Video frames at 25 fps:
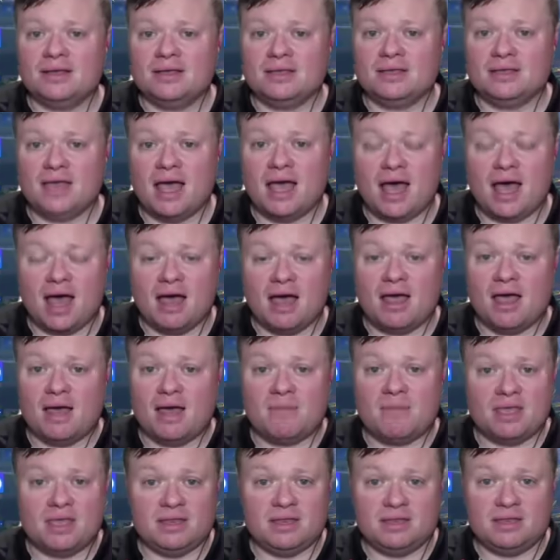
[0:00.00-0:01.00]
Yeah, I, I
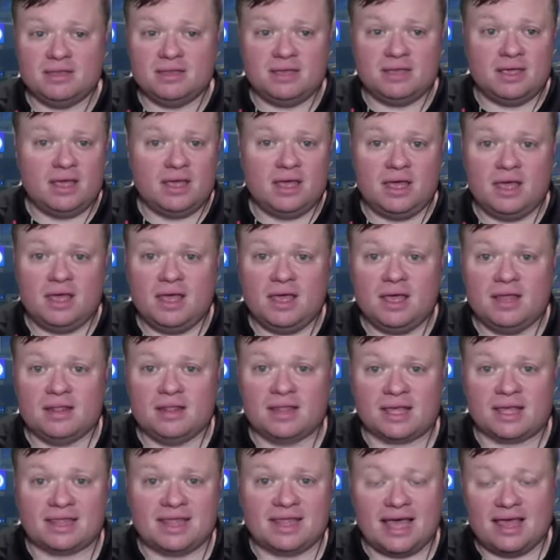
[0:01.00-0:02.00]
mean,
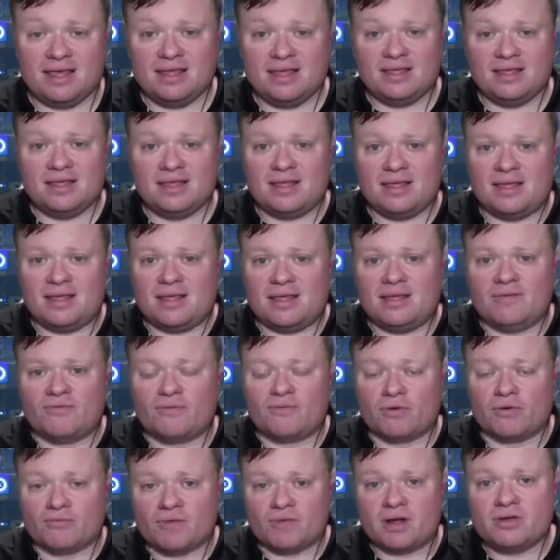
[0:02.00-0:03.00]
like that
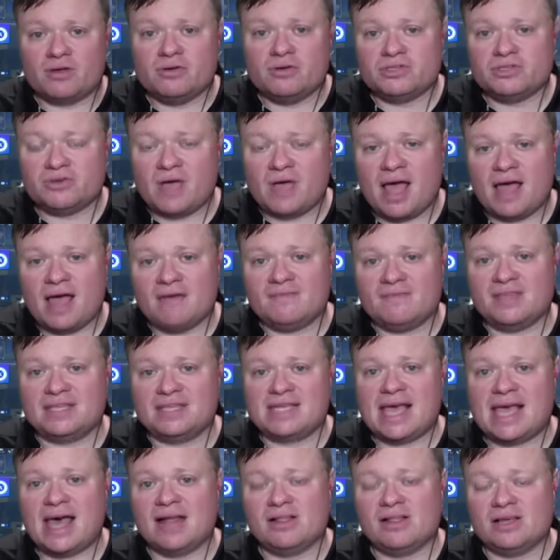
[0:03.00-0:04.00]
for Rutgers to have the
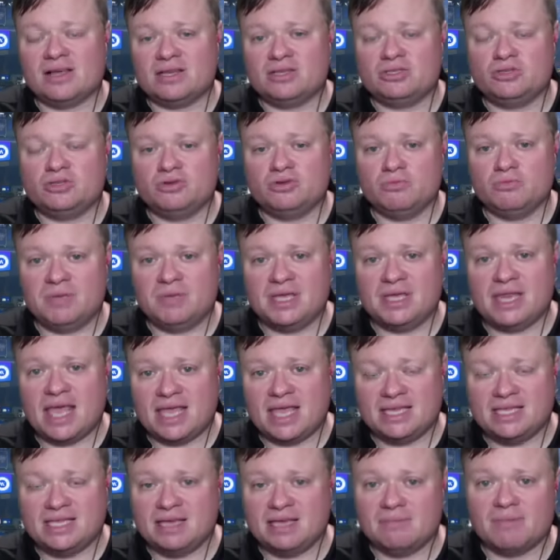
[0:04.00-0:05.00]
talent to beat
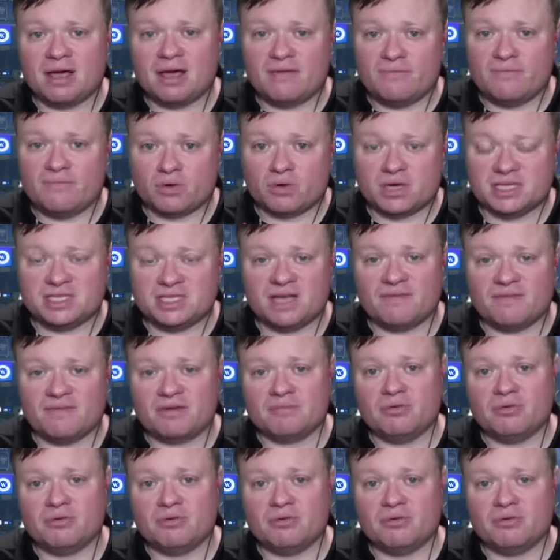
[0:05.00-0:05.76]
a team by 47